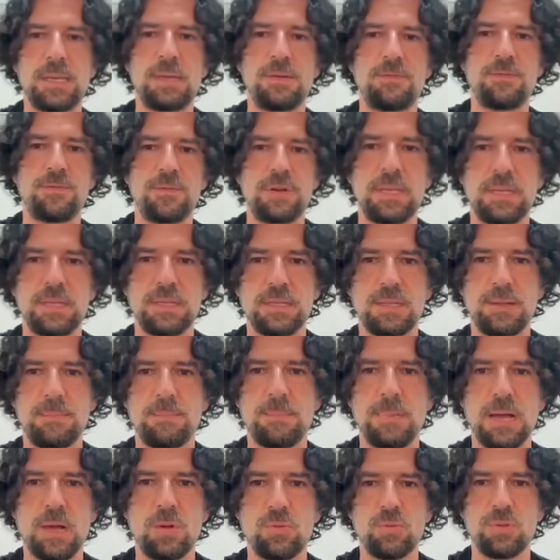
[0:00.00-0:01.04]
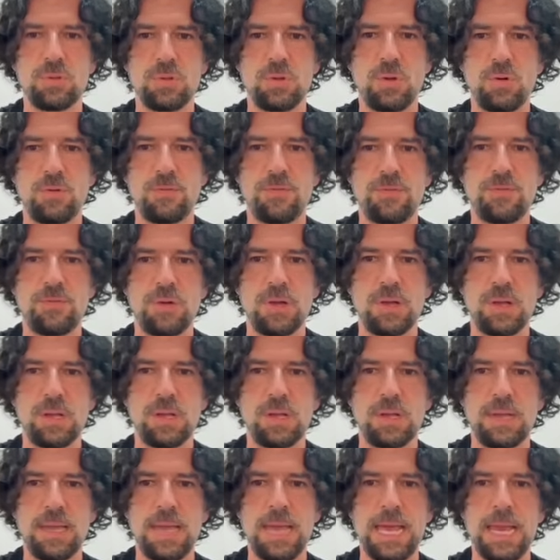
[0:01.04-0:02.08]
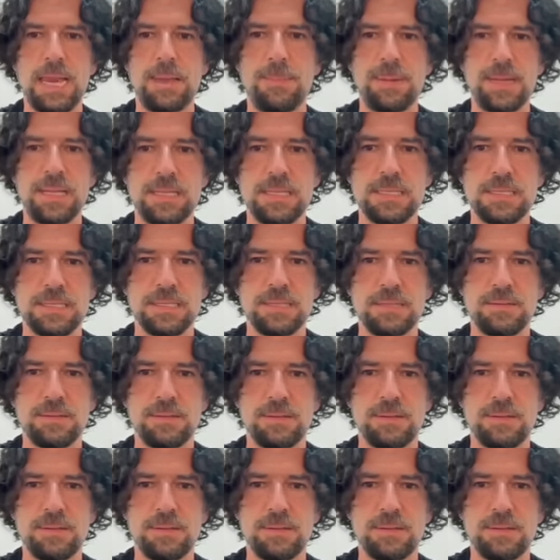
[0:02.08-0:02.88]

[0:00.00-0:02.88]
infinite amount of elements.